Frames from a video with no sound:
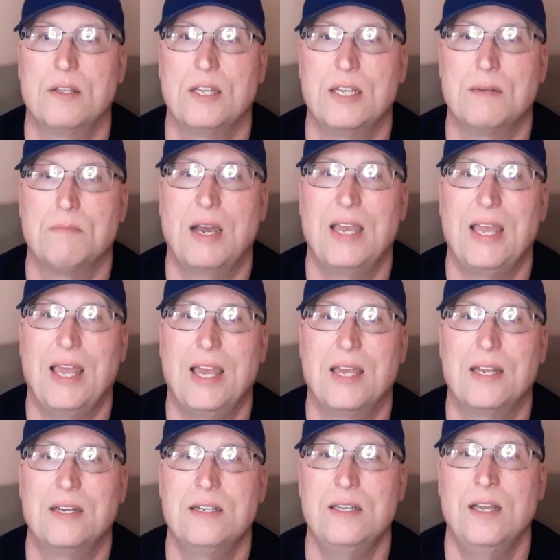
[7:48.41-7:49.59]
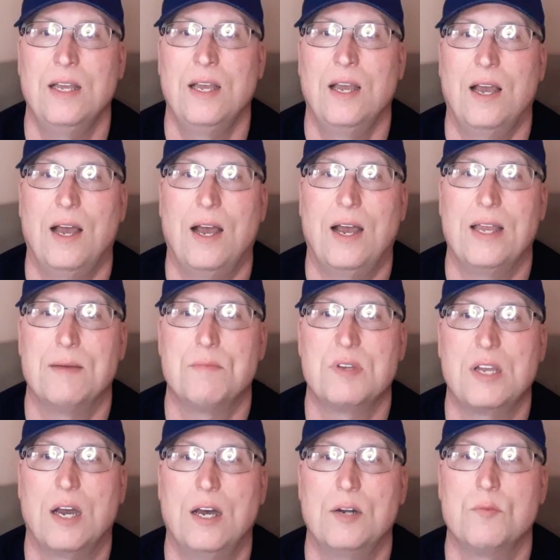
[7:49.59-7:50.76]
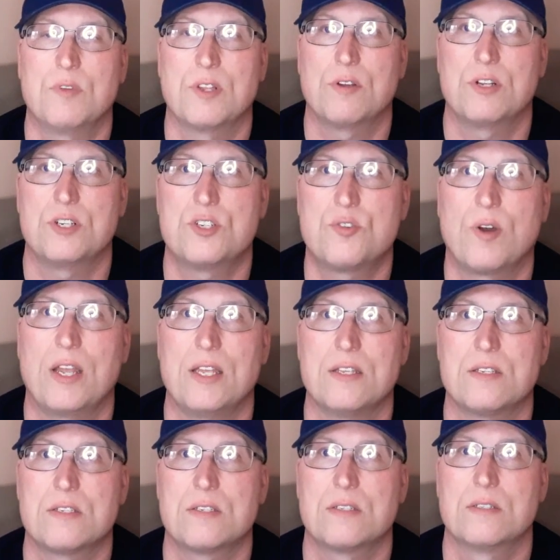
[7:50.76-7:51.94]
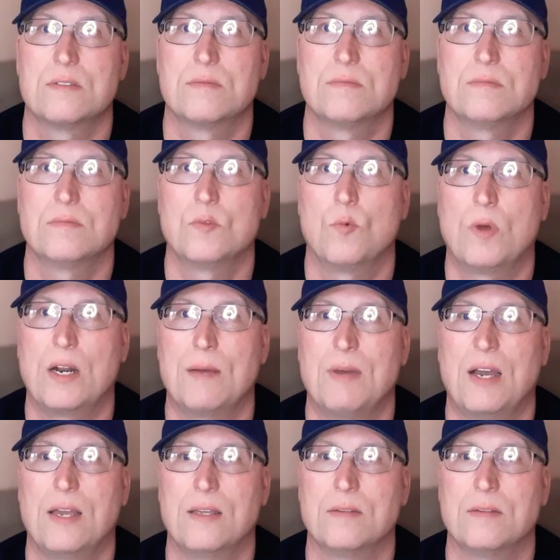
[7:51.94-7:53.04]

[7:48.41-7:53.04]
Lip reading: In my end, I am gone without a trace. What am I?